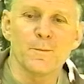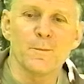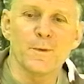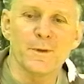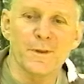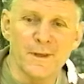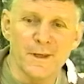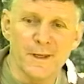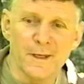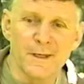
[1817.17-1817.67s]

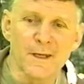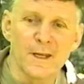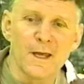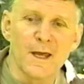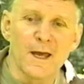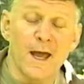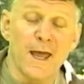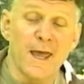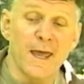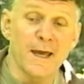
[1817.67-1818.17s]
But then
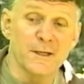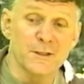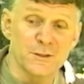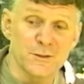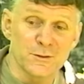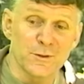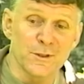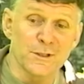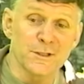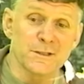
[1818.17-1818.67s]
I had
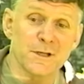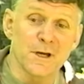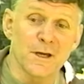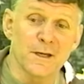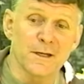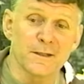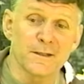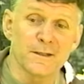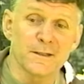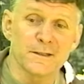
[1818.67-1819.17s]
shorts
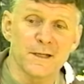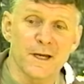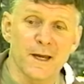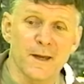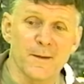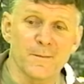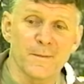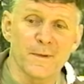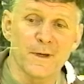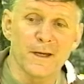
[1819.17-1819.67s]
on at the time.